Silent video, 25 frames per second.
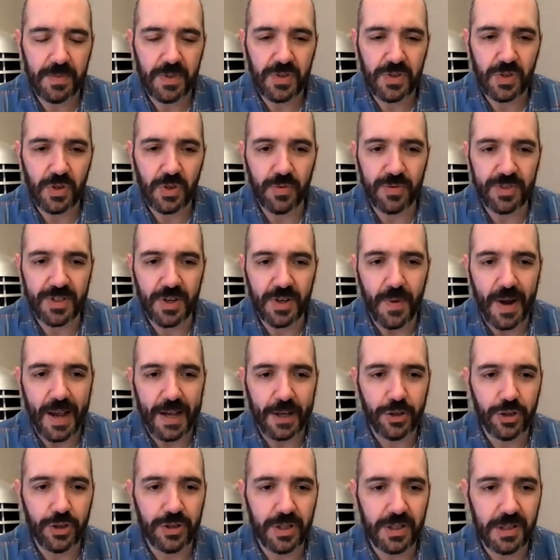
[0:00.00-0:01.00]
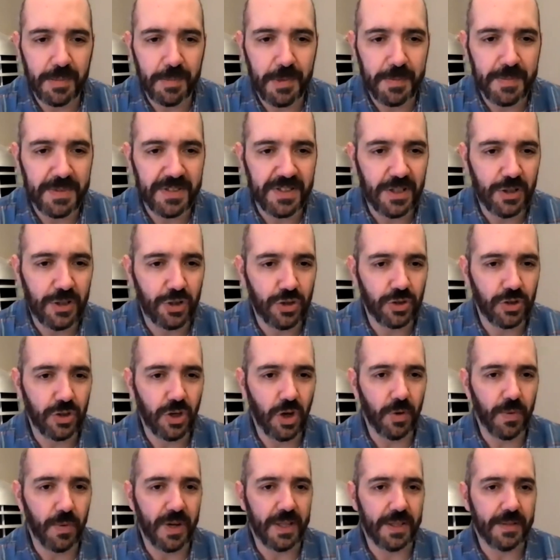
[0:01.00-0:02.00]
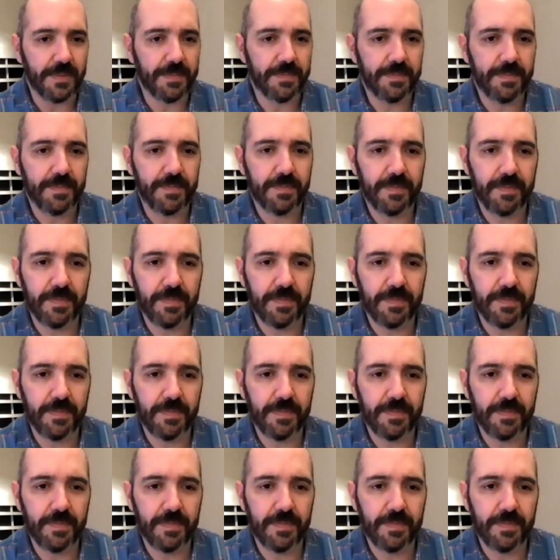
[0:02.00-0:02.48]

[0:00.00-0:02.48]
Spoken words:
sort of direction that the BBC should go in?